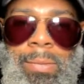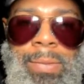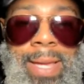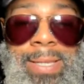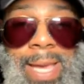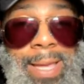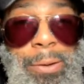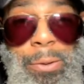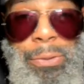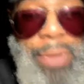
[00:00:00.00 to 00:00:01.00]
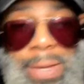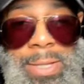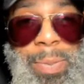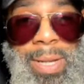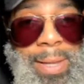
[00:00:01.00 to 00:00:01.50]
They say little things,
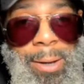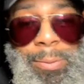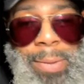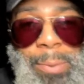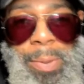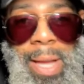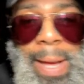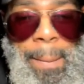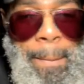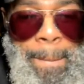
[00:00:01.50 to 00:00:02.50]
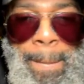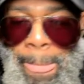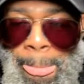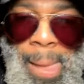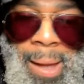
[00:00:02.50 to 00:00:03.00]
but they'll be like,
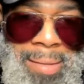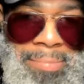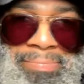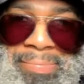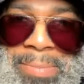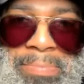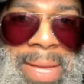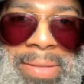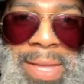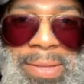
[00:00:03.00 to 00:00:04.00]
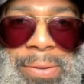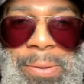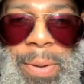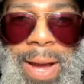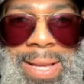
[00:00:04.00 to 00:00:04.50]
men think they're the
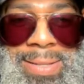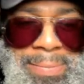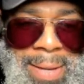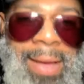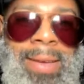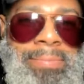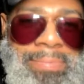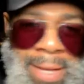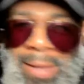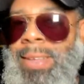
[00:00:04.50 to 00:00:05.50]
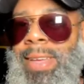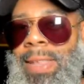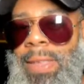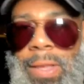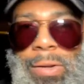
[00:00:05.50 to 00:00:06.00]
prize.
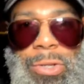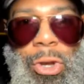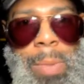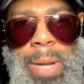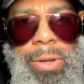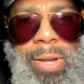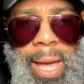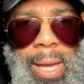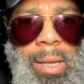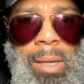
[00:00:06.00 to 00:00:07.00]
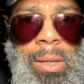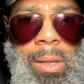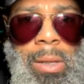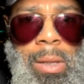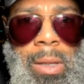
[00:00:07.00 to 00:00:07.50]
And then they'll just go about their day.
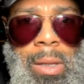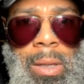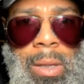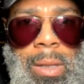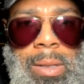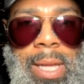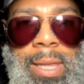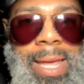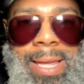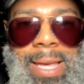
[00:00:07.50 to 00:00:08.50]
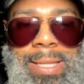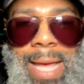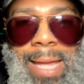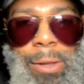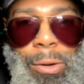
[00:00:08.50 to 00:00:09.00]
It's
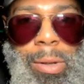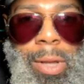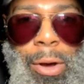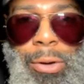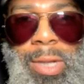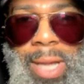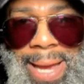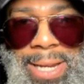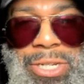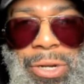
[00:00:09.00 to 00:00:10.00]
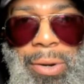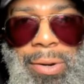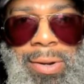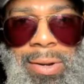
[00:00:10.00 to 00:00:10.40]
not no long lecture.